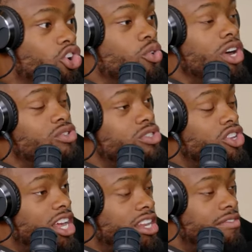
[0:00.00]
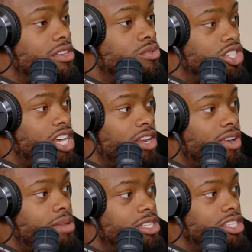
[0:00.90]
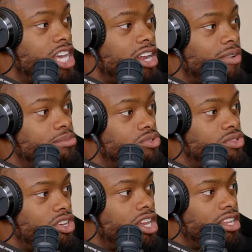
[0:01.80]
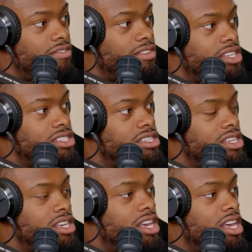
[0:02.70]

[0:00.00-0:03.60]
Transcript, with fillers: Who else was on that defense? Was Jalen Ramsey? Jalen Ramsey was on that defense. That's God.